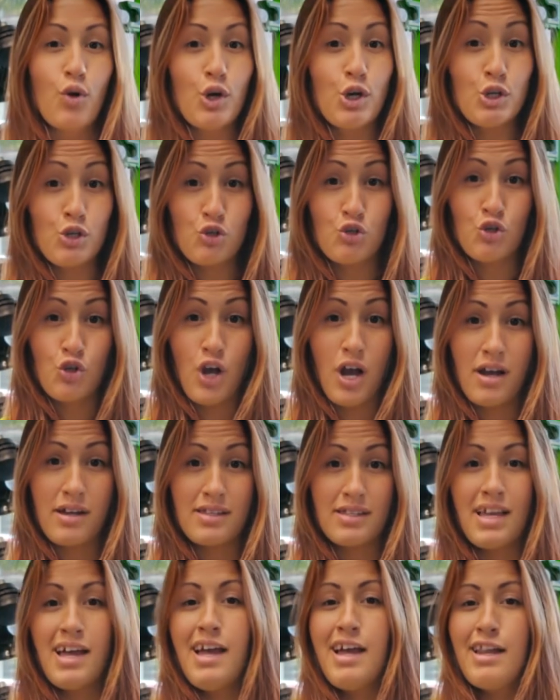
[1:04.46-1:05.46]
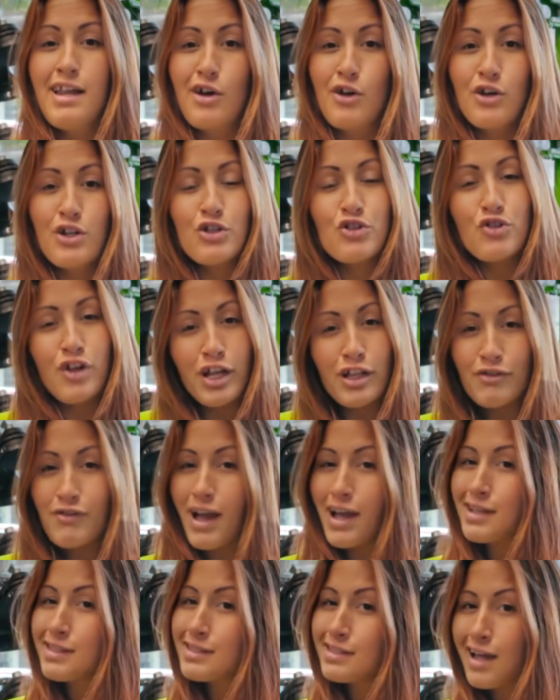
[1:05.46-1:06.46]
or trucks. Now go to
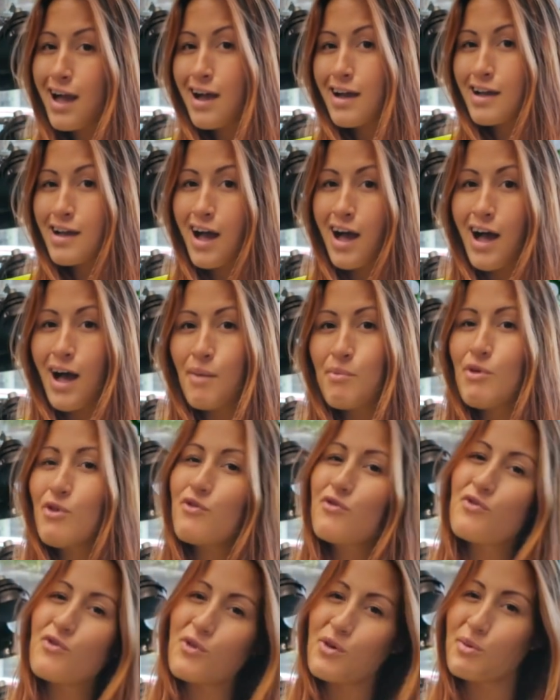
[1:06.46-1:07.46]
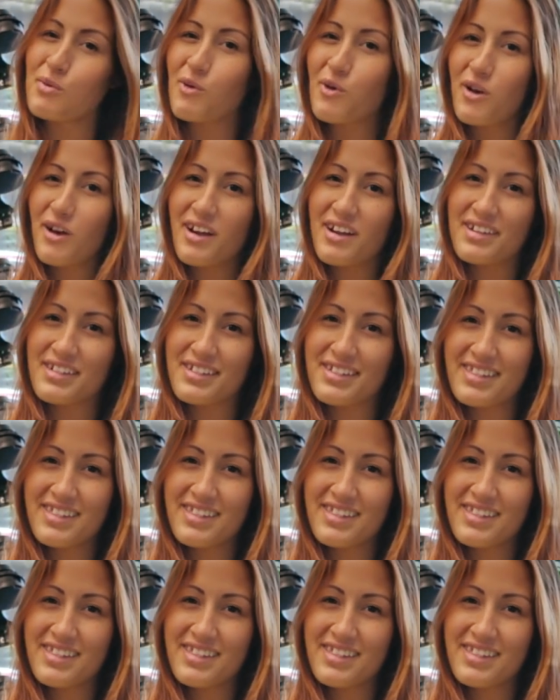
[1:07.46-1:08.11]
trailerracks.com for more.